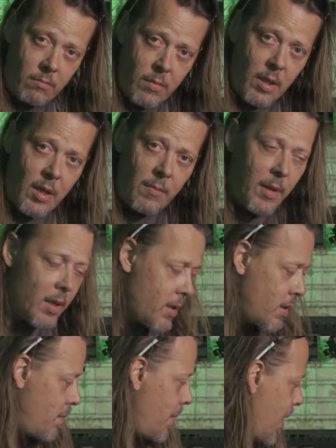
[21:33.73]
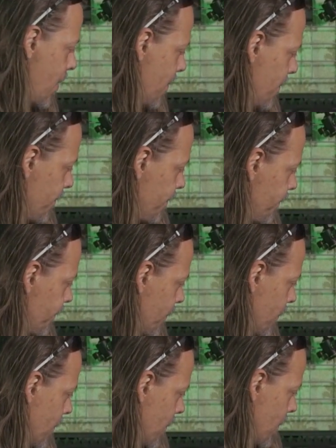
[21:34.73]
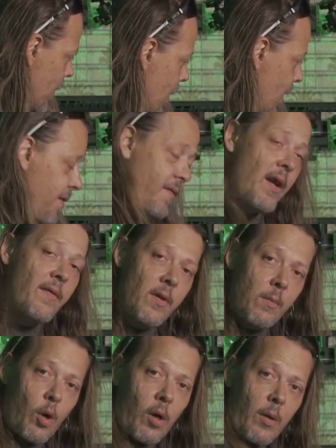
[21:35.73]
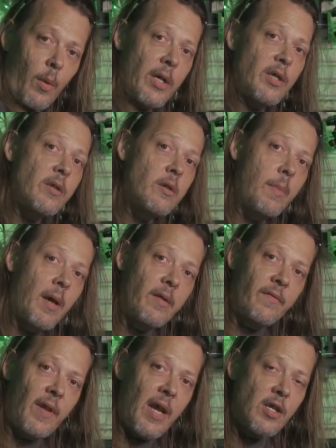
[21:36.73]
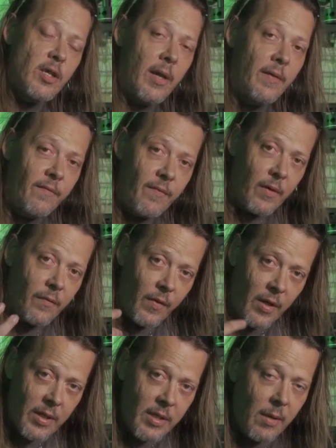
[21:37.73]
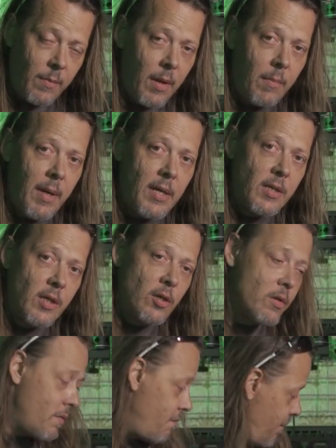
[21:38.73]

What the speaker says: the email is about. And if you have any more questions about the flashlight, feel free to send me a message.